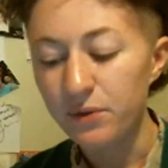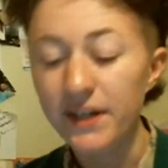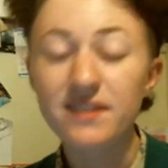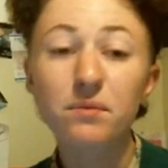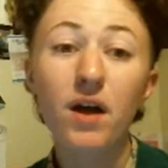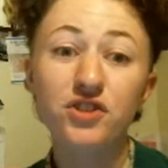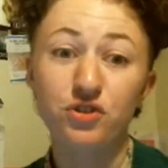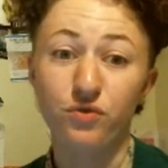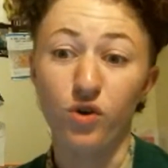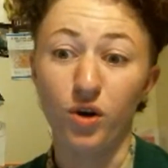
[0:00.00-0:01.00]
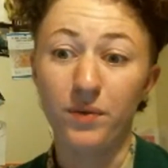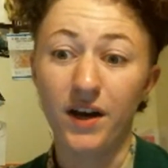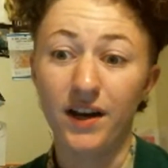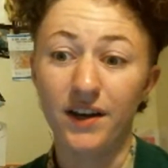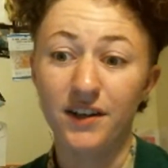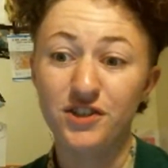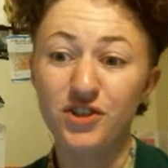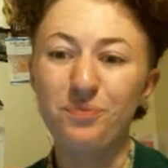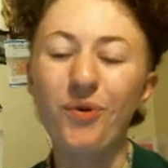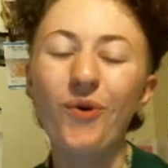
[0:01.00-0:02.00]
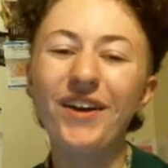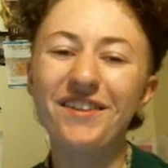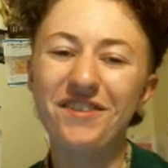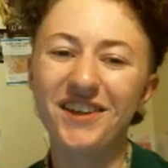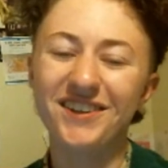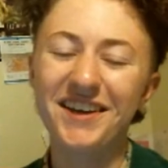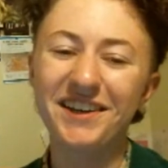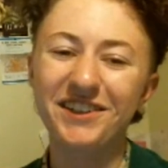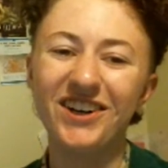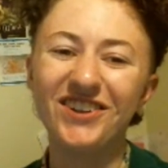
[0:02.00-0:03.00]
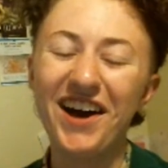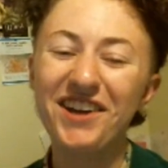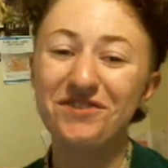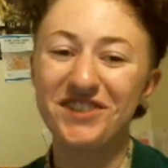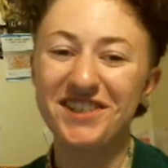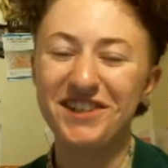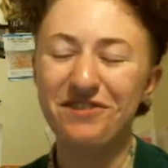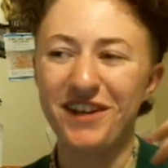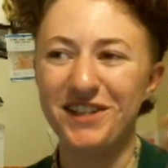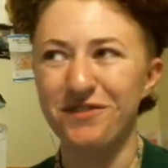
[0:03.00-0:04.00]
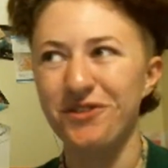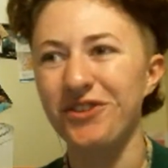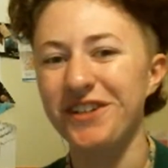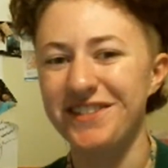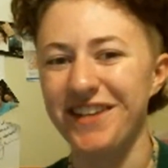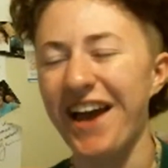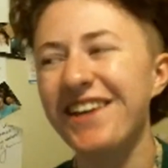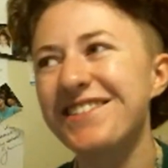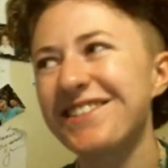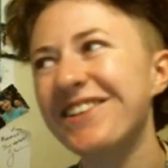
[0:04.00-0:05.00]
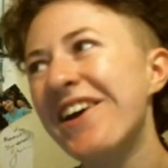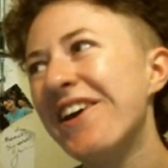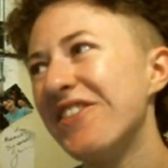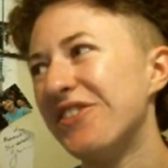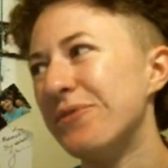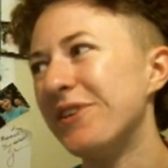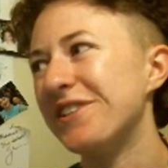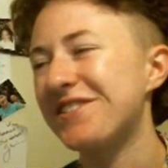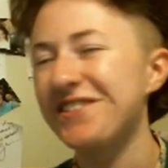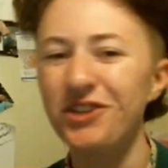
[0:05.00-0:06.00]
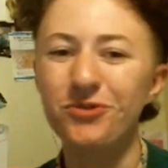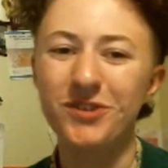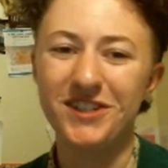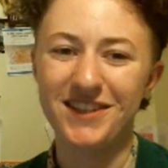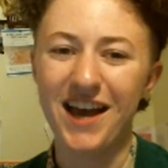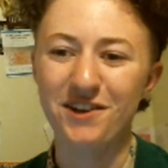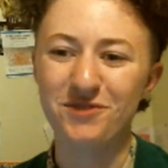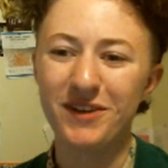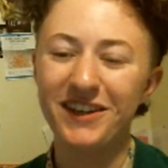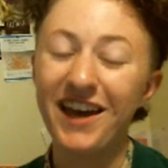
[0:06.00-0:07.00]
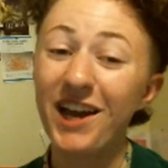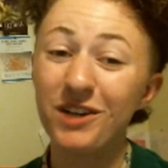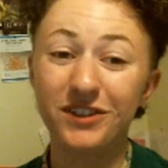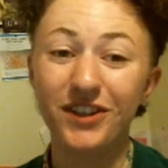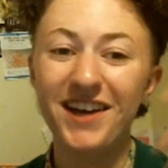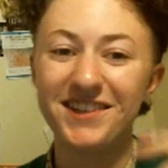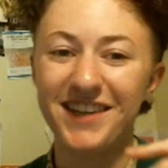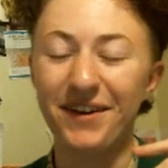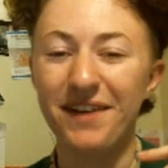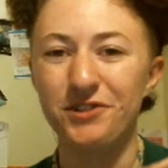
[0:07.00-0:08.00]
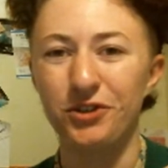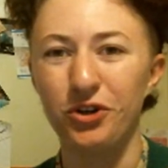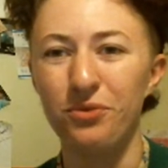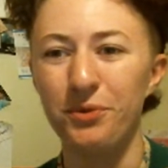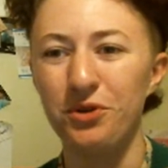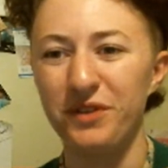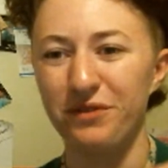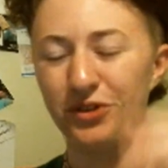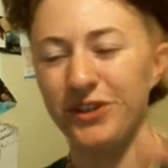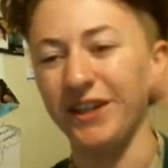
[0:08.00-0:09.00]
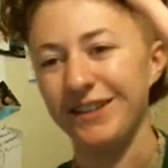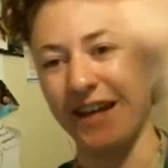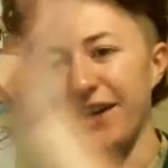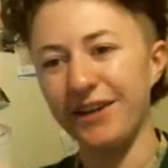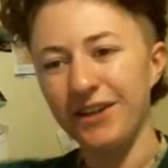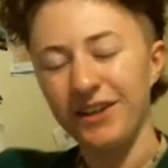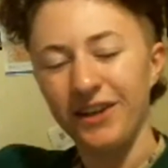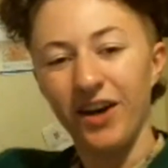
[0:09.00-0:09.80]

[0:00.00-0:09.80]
Even when he's in monster form, to the point that like a lot of Disney fans have criticized the Beast's human design as being kind of a letdown after a whole movie of looking at like